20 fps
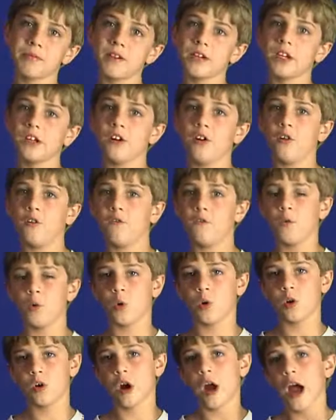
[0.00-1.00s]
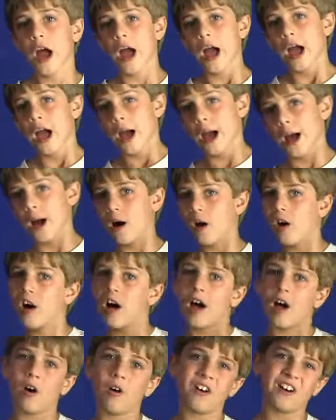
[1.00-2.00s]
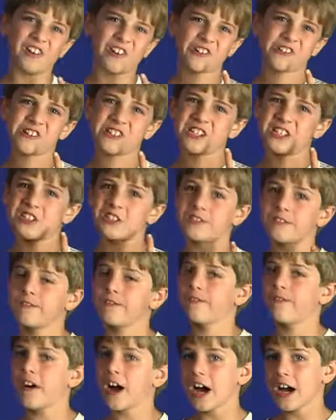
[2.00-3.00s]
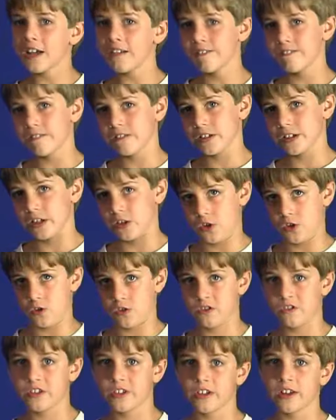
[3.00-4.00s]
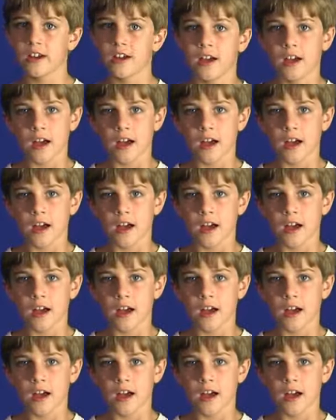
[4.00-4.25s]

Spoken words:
piano for, at least 5 years.